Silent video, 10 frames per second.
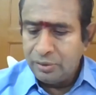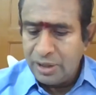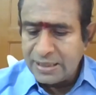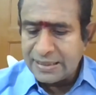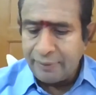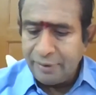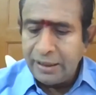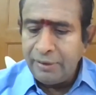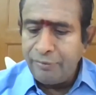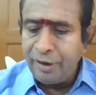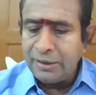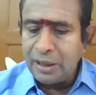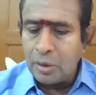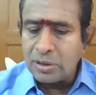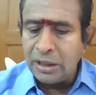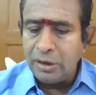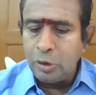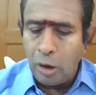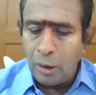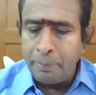this 75,000
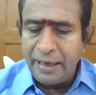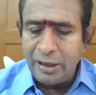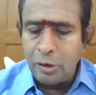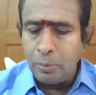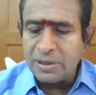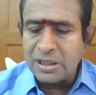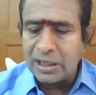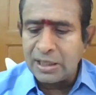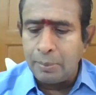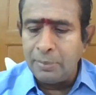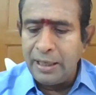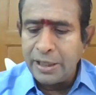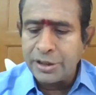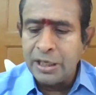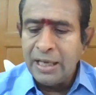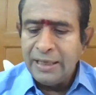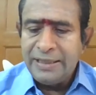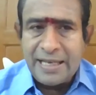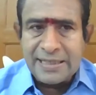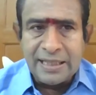you are paying to Mr. Kamlesh
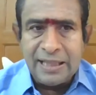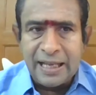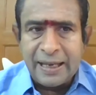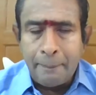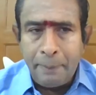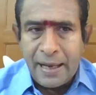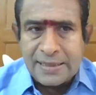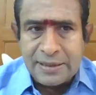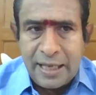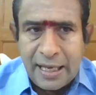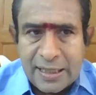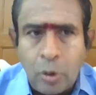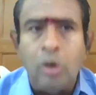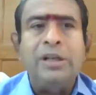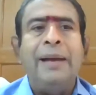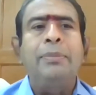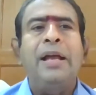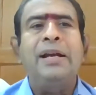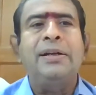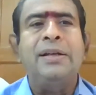is in the capacity as full-time
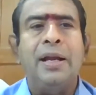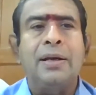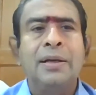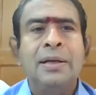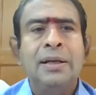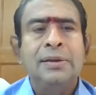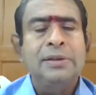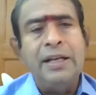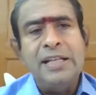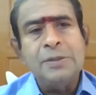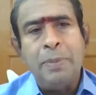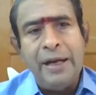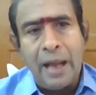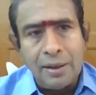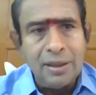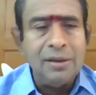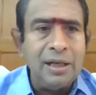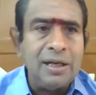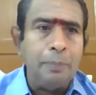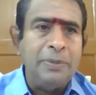director that is paid under
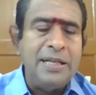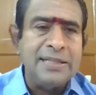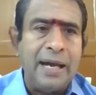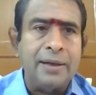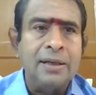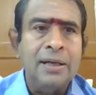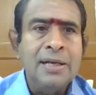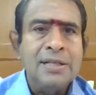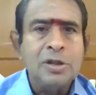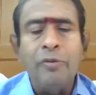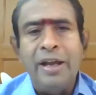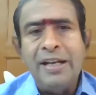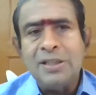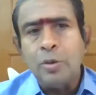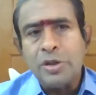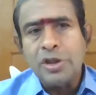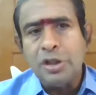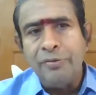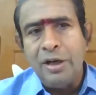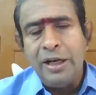the Companies Act. So where is the question
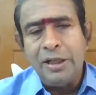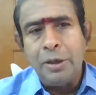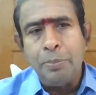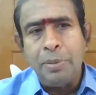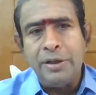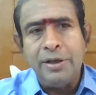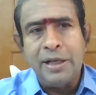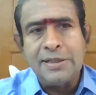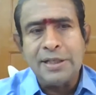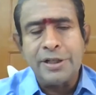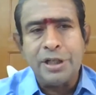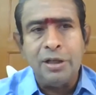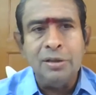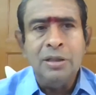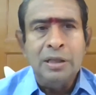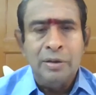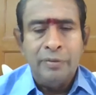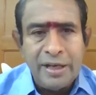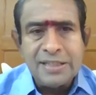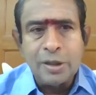of related party transaction?
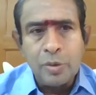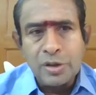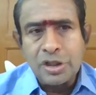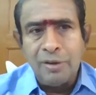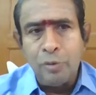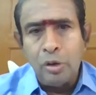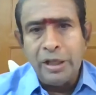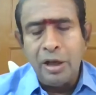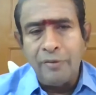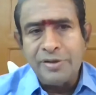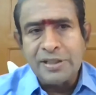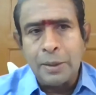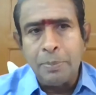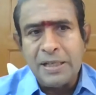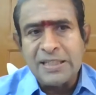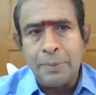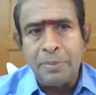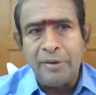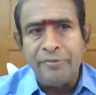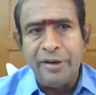Where is the question of holding office or place of
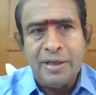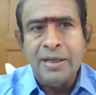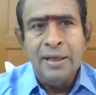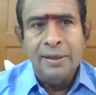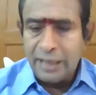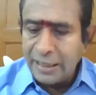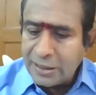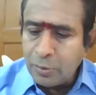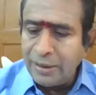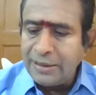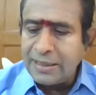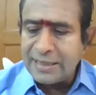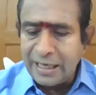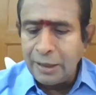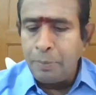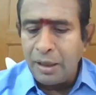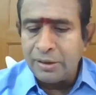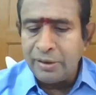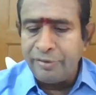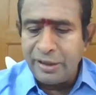profit? That is why the second
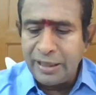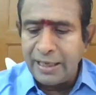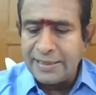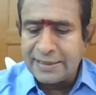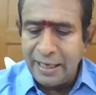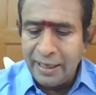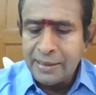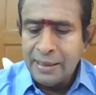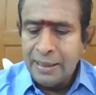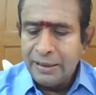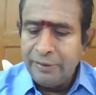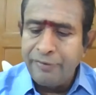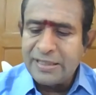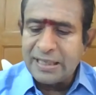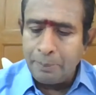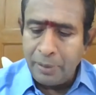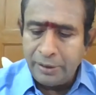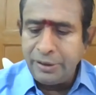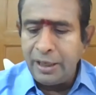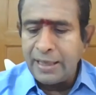part of it, I said, if he is
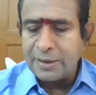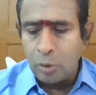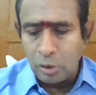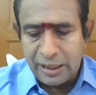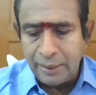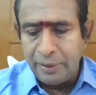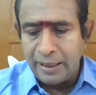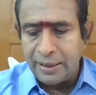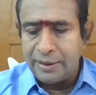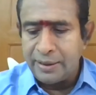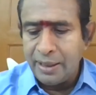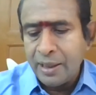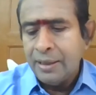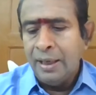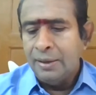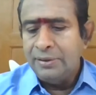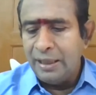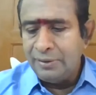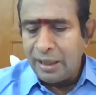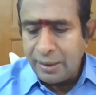appointed as full-time director,
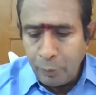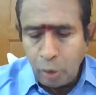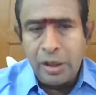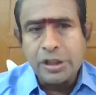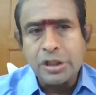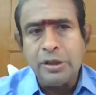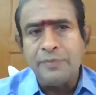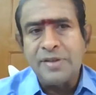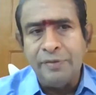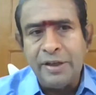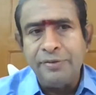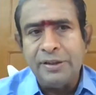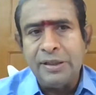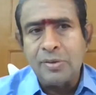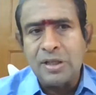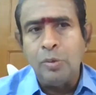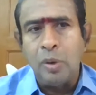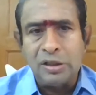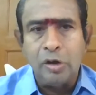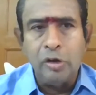then the remuneration of 75,000,
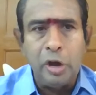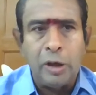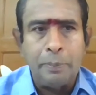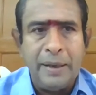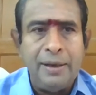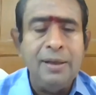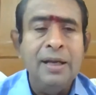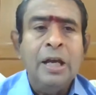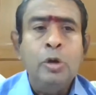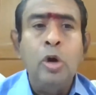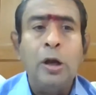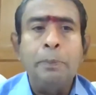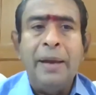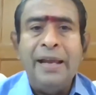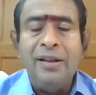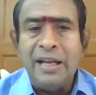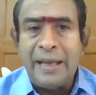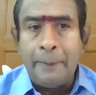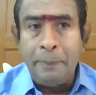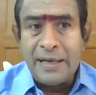whatever you are paying the
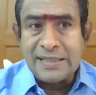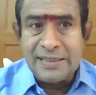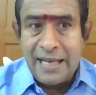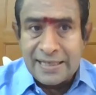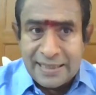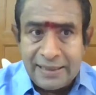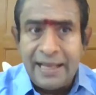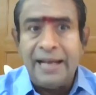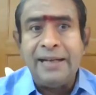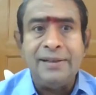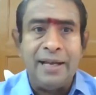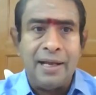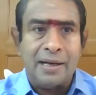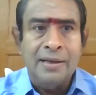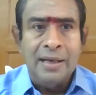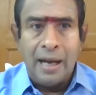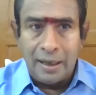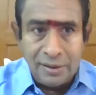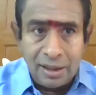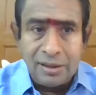capacity as a director
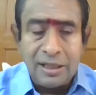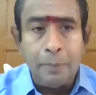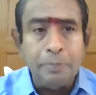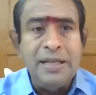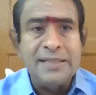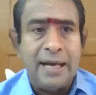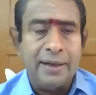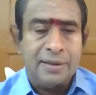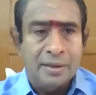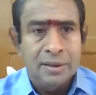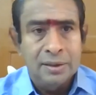under the Companies Act.